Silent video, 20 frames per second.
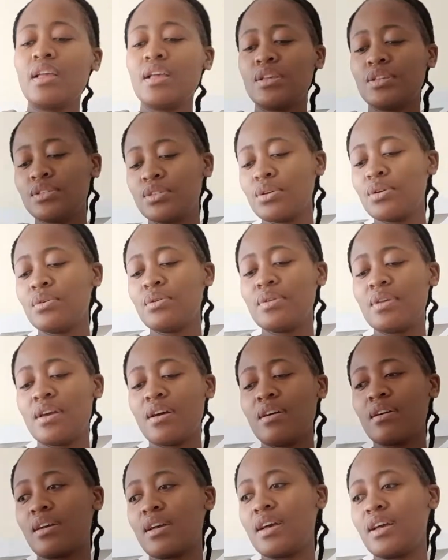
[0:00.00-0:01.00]
So
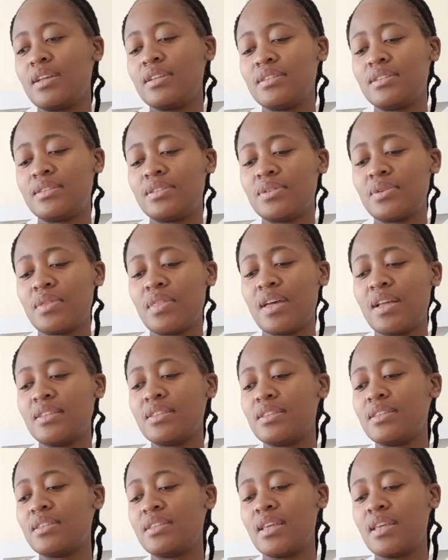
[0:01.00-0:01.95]
yeah, guys. So that's